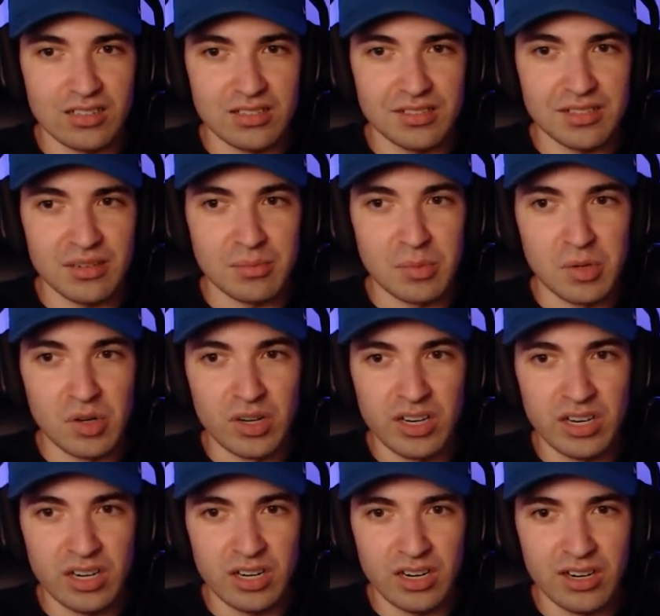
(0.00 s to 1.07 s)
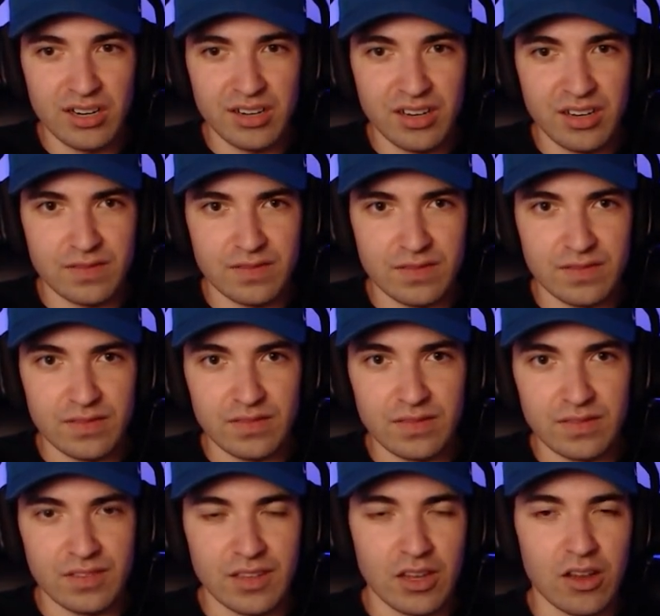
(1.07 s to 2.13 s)
Is there more?
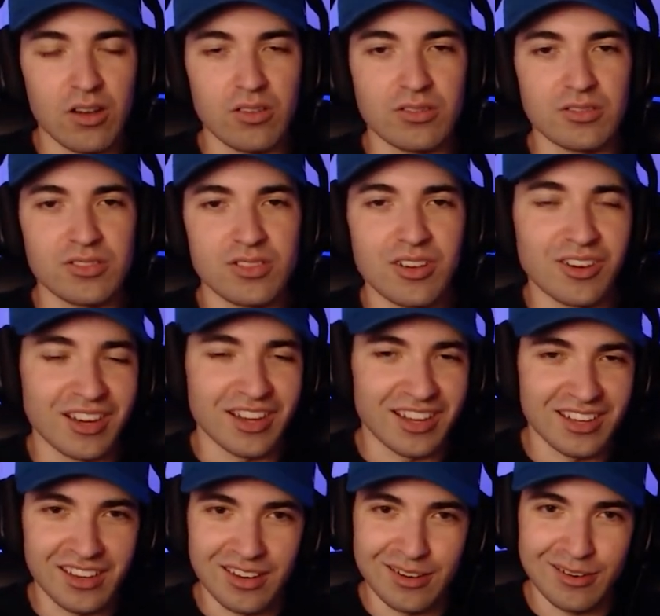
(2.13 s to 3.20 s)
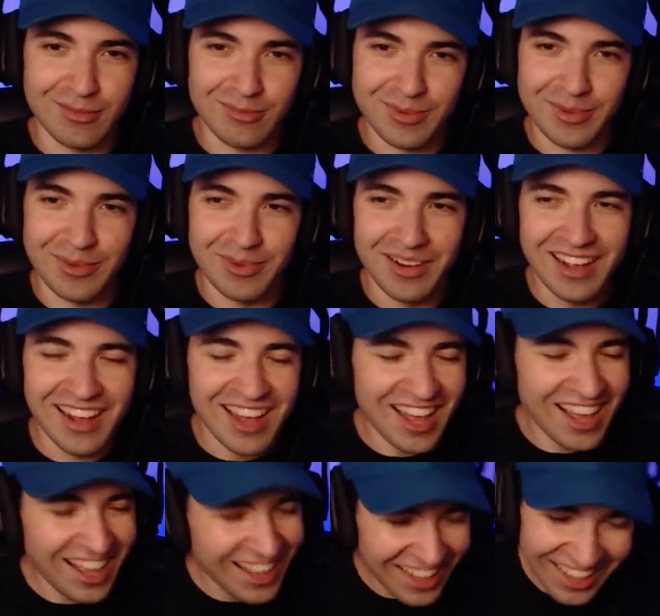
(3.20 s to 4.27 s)
Oh, okay. Yeah.
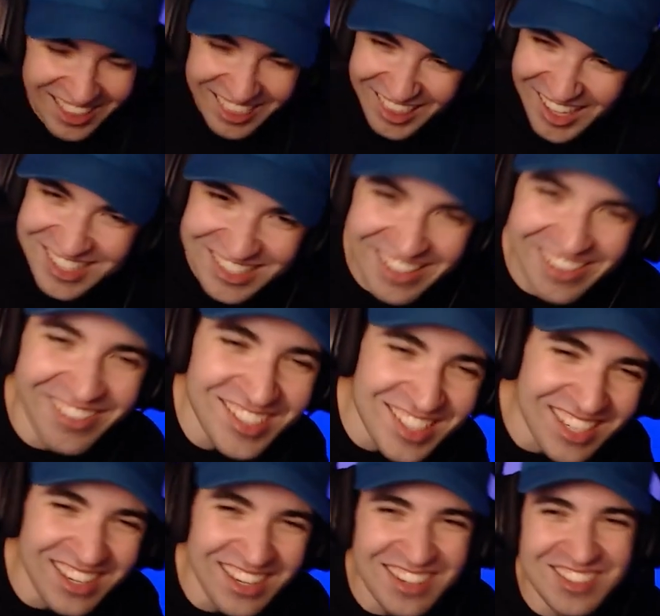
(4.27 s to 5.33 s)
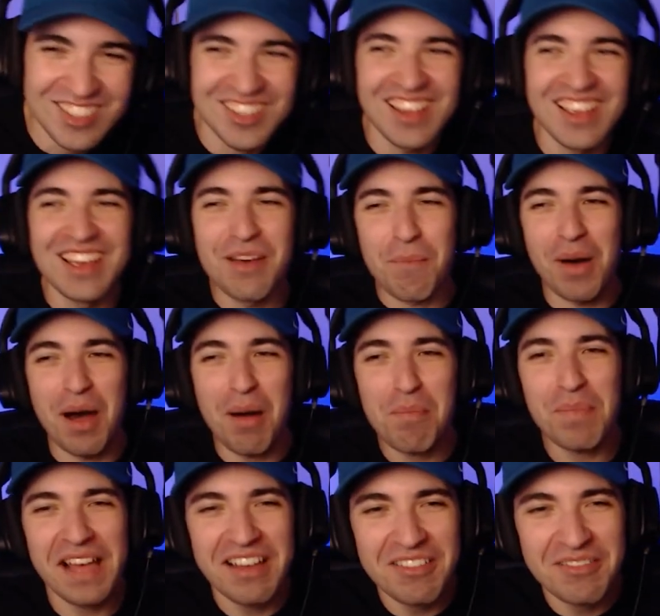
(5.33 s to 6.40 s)
I thought something was gonna pop
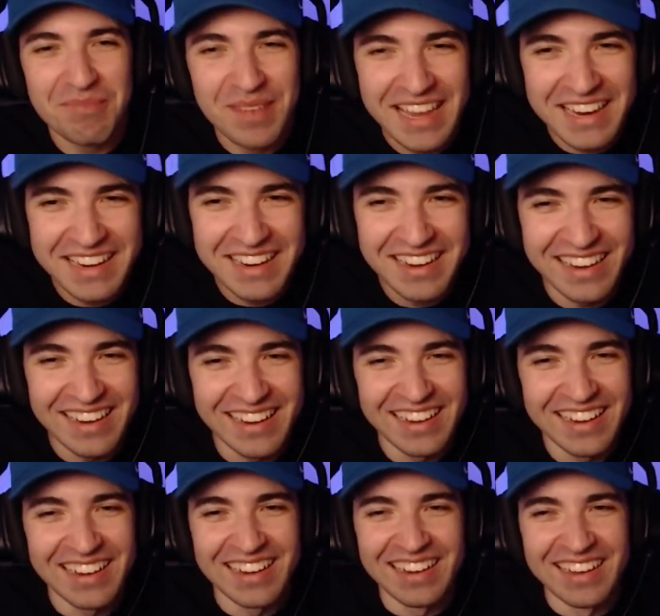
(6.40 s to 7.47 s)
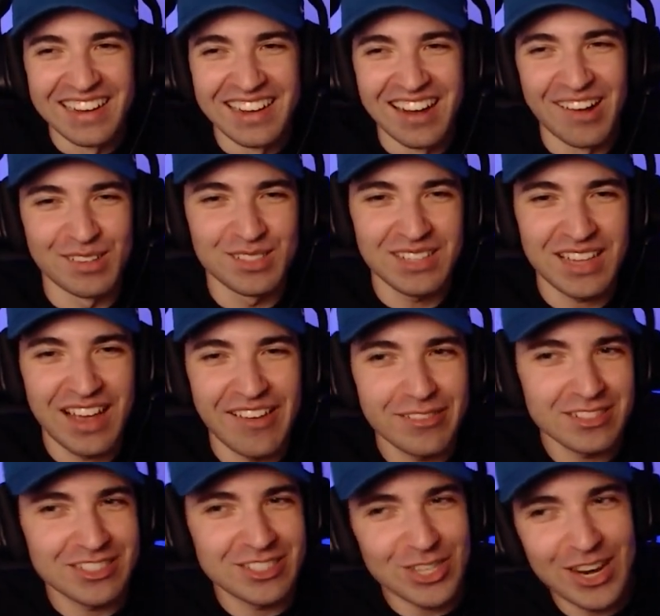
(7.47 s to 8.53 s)
out, man. I was
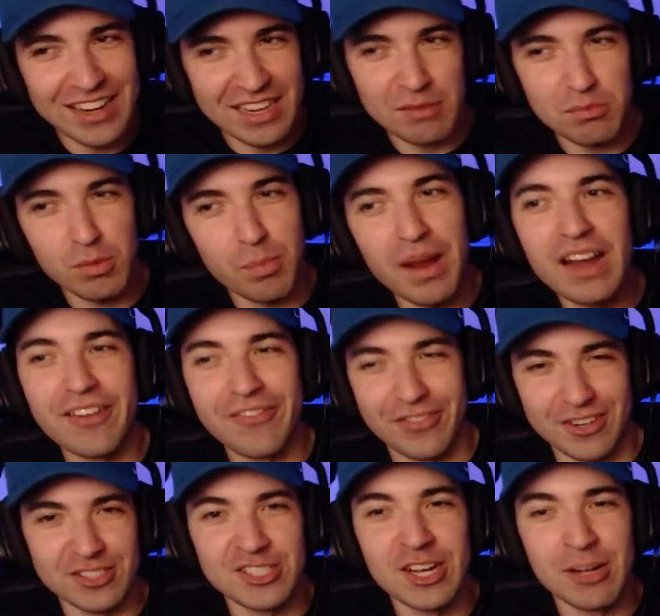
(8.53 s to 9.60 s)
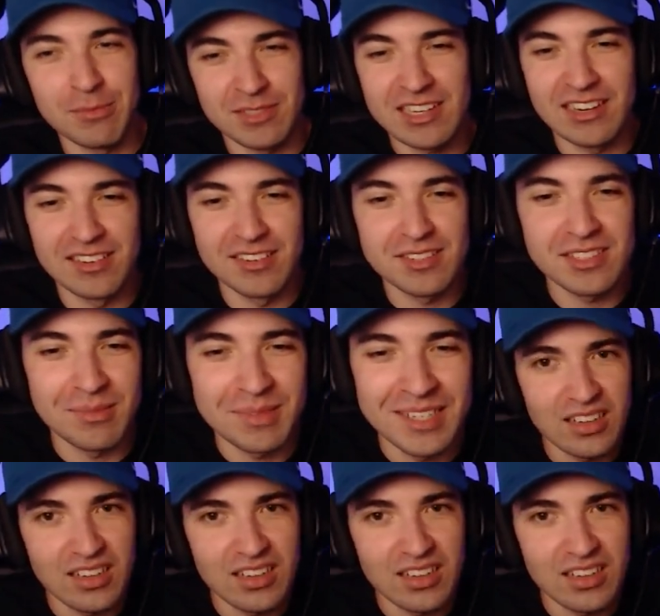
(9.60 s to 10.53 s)
trying to get prepared for a jump scare or something.